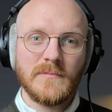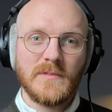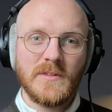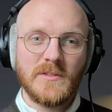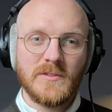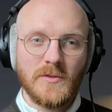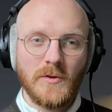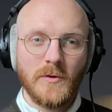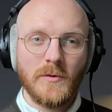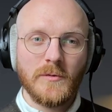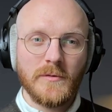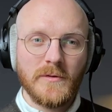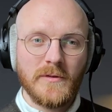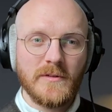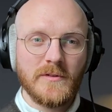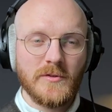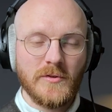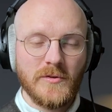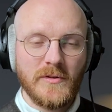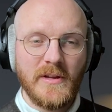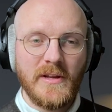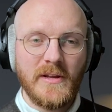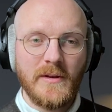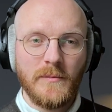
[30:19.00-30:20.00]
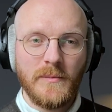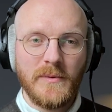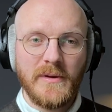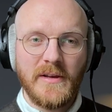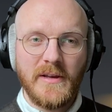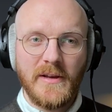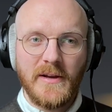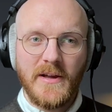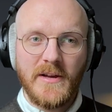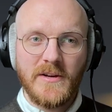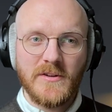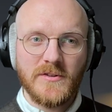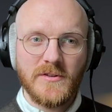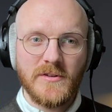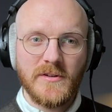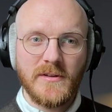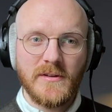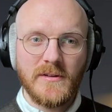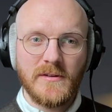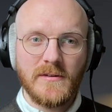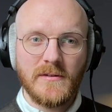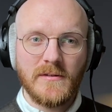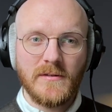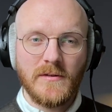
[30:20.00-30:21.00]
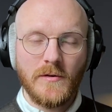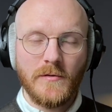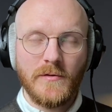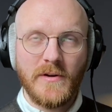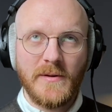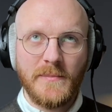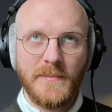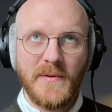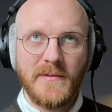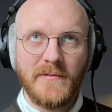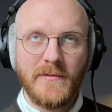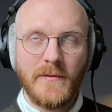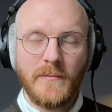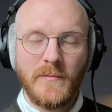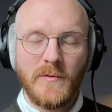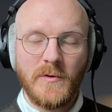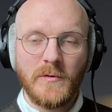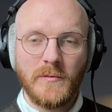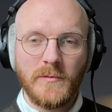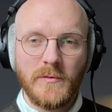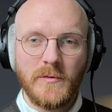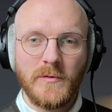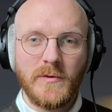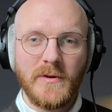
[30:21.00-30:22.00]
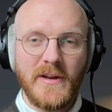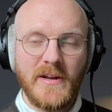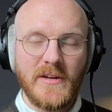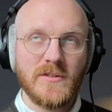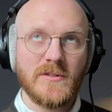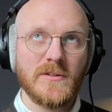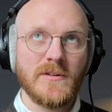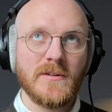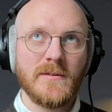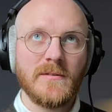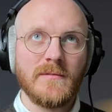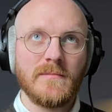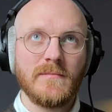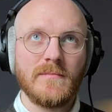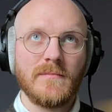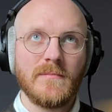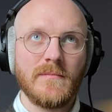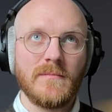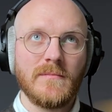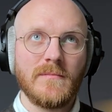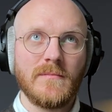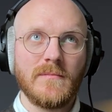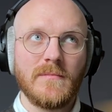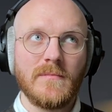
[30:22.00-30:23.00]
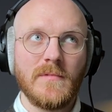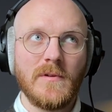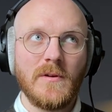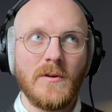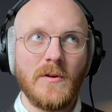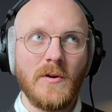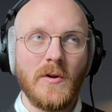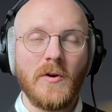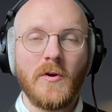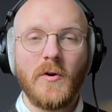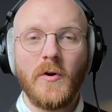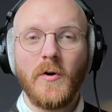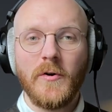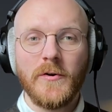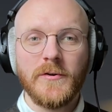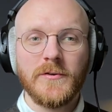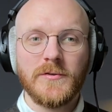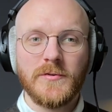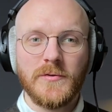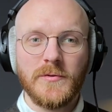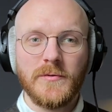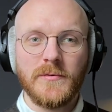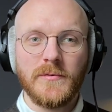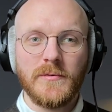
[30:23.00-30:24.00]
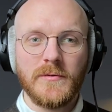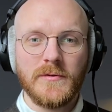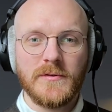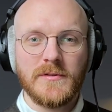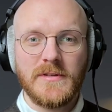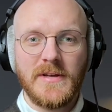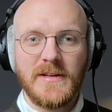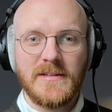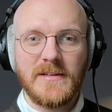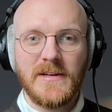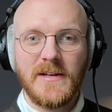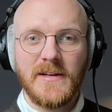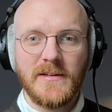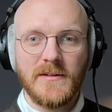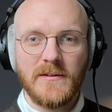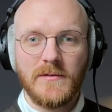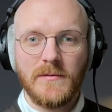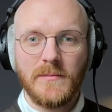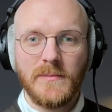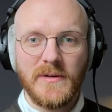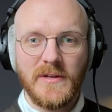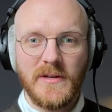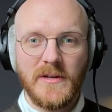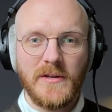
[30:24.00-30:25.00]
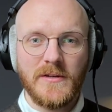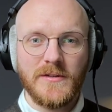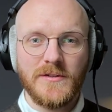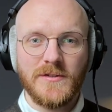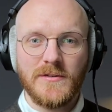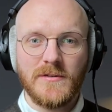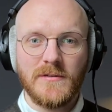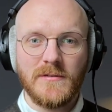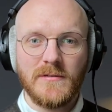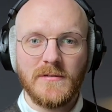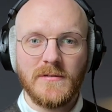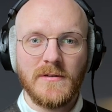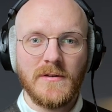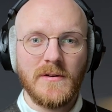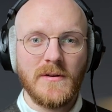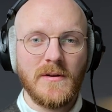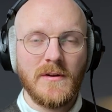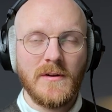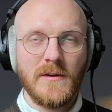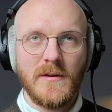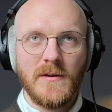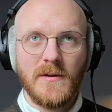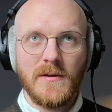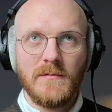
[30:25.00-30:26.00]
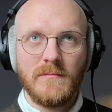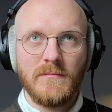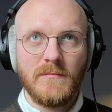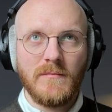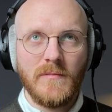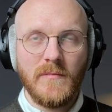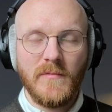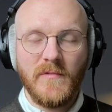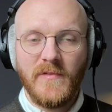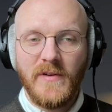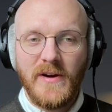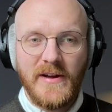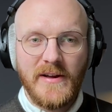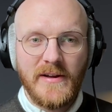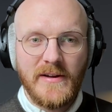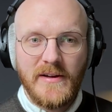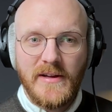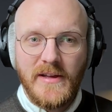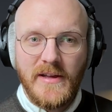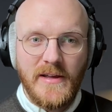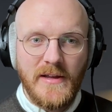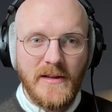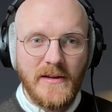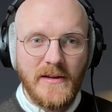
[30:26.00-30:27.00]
So today we can actually, correct me if I'm wrong, you can actually log on to your satellite communication via a